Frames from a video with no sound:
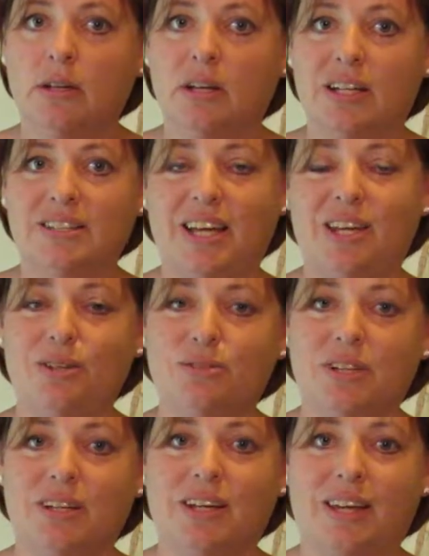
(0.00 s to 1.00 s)
because that
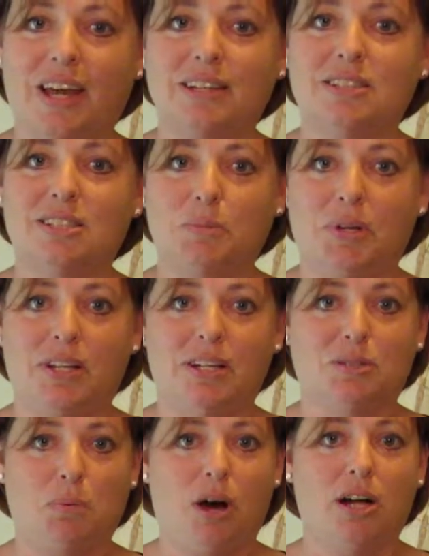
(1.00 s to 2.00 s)
usually indicates it's been in
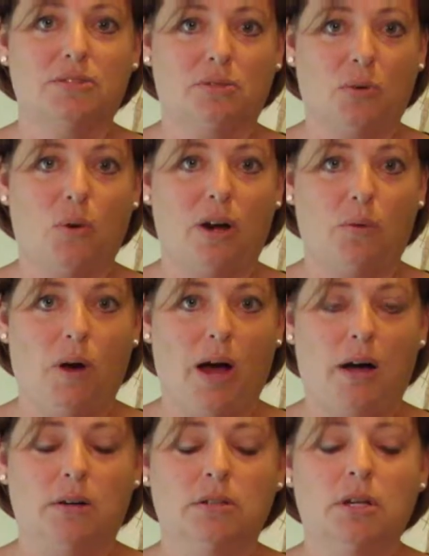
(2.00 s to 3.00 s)
its pots for quite a
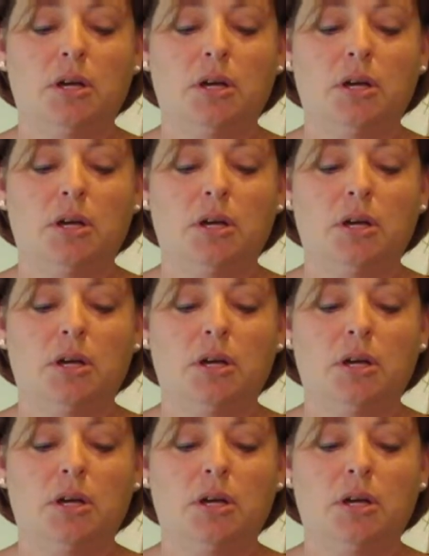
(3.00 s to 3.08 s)
while.